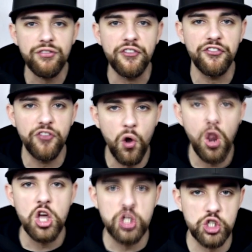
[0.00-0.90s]
the
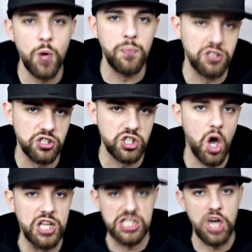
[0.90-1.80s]
full Serpent
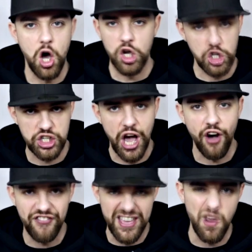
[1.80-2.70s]
Society on our
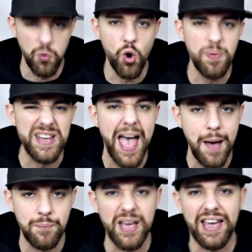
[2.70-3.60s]
shelf, it will be
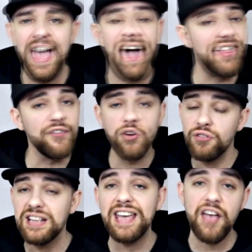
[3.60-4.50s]
epic. And they've
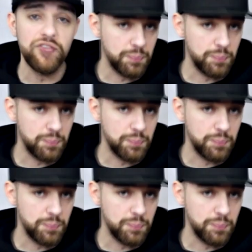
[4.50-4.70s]
already gave us